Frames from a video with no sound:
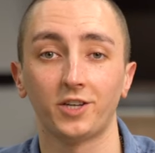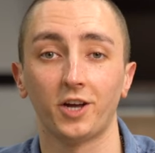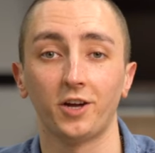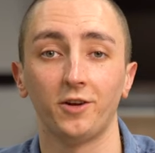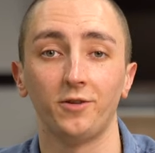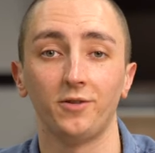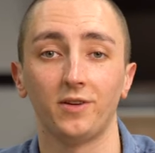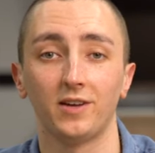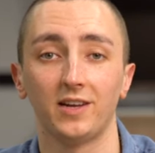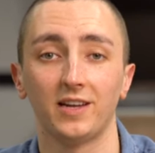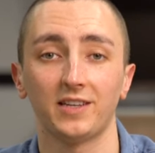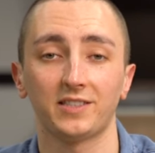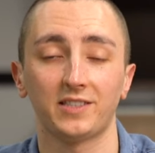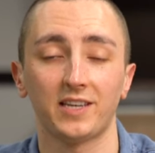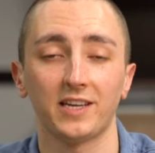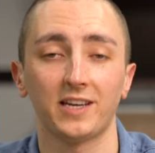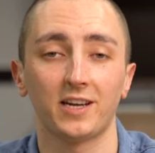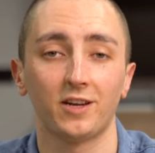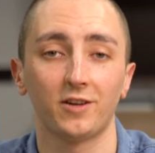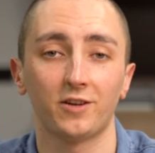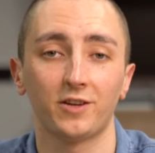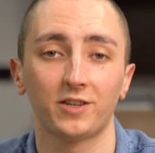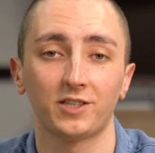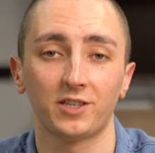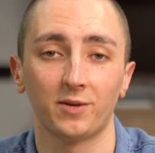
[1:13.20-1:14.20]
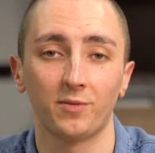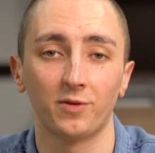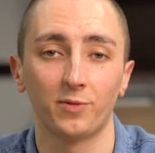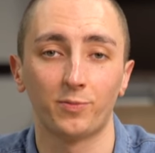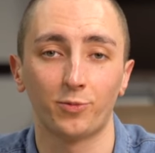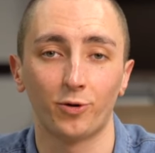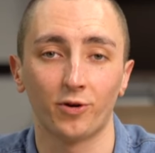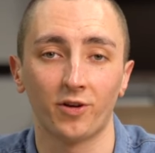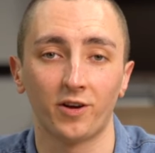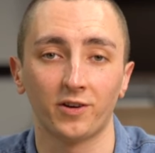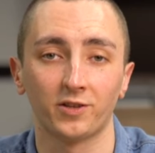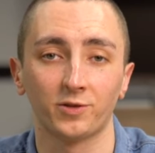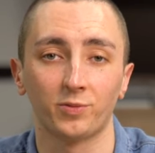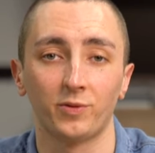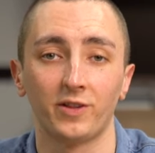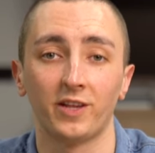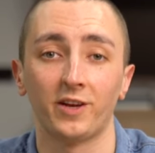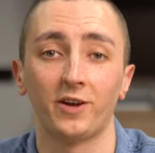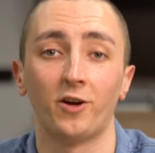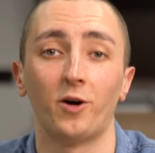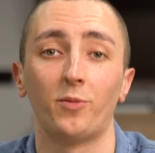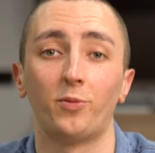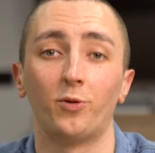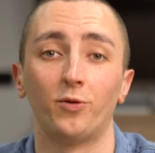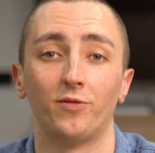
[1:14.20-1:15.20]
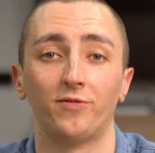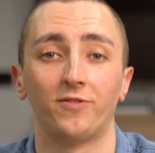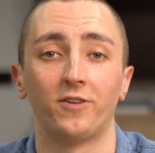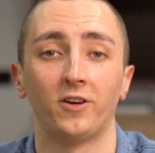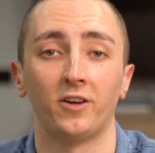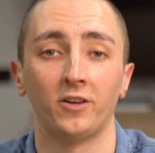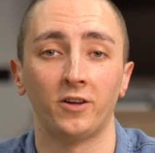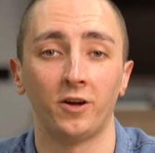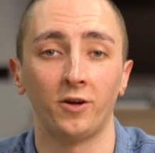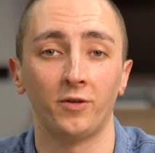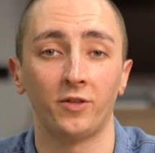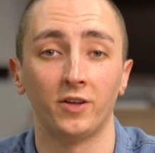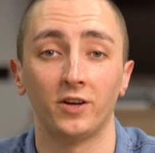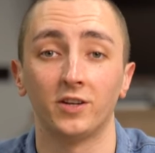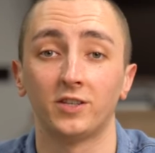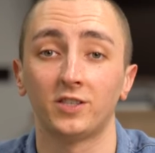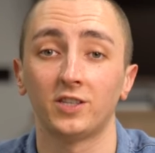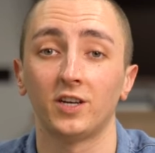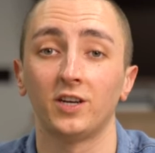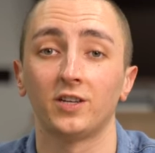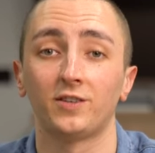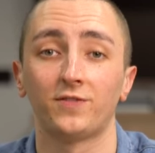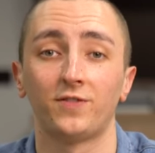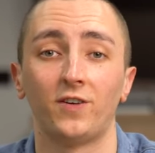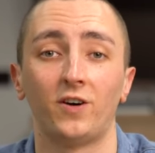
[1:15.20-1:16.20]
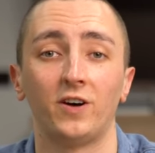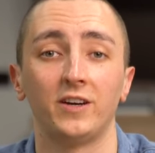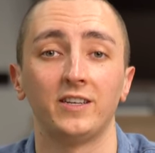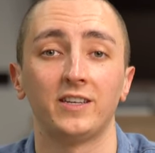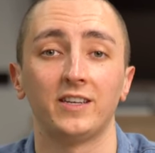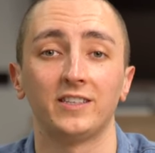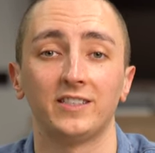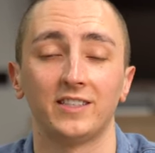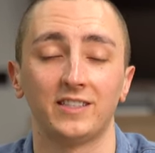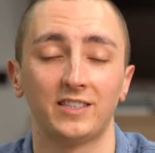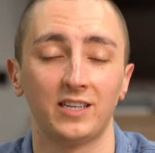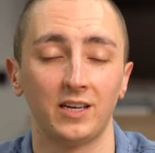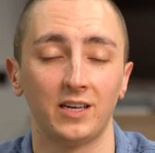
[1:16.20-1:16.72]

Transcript: So let's take a look at some of the products within our portfolio that are certified as a